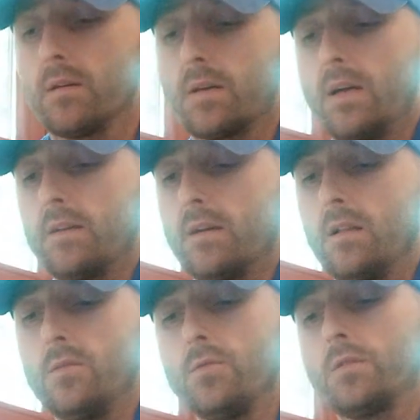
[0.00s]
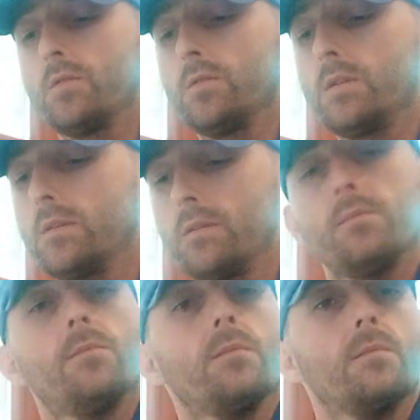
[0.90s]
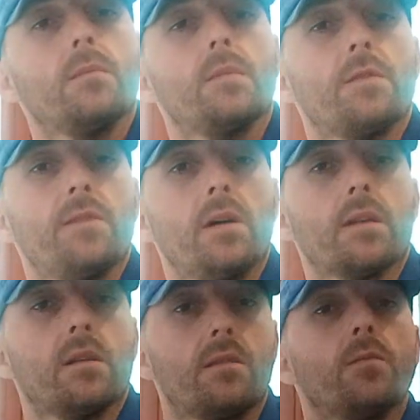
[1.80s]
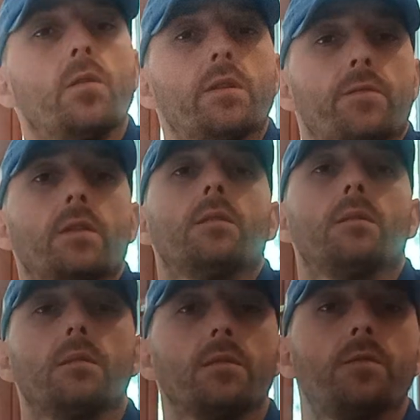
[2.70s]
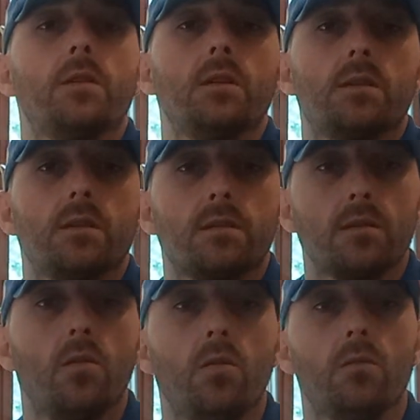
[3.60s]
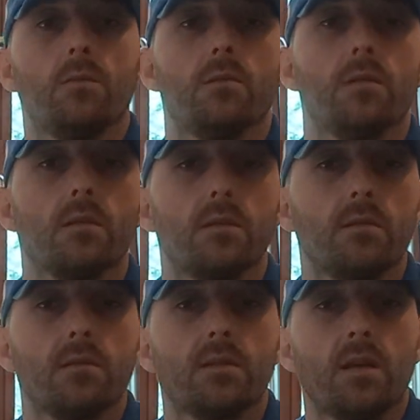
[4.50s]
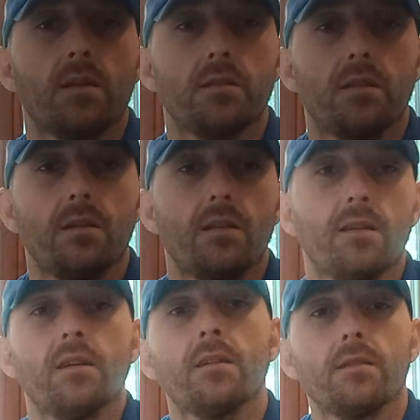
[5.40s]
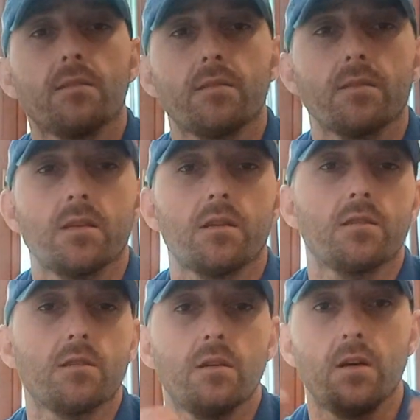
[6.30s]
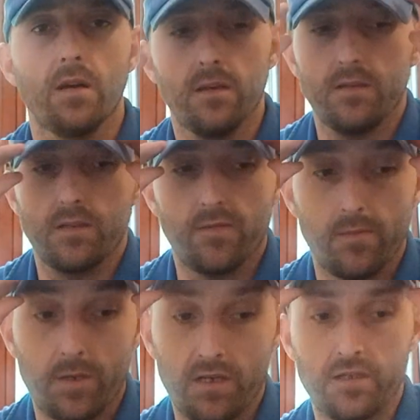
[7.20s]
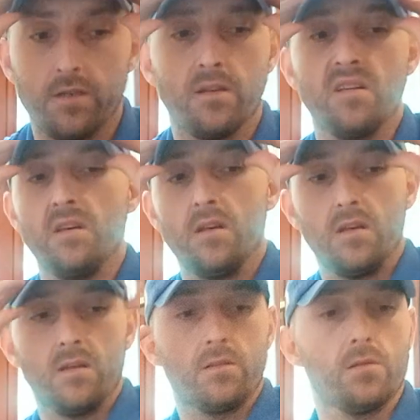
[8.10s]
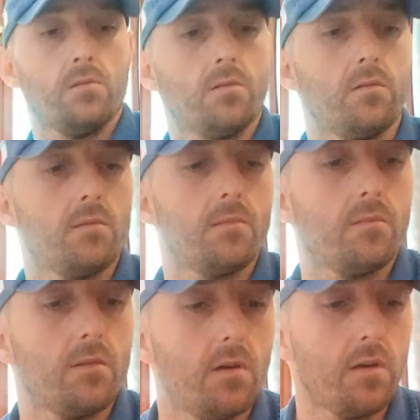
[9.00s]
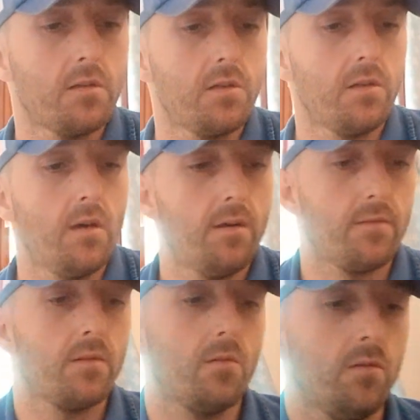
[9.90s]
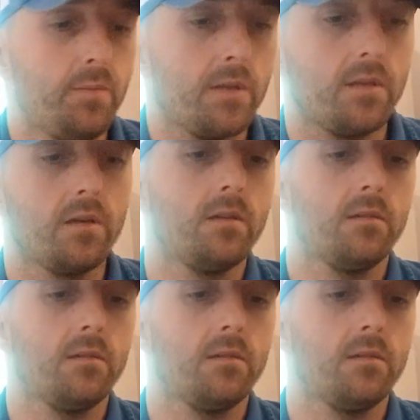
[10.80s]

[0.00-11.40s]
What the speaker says: kind of allude to the fact that water, when it freezes, stands still, and such is the vibration. So I actually have opened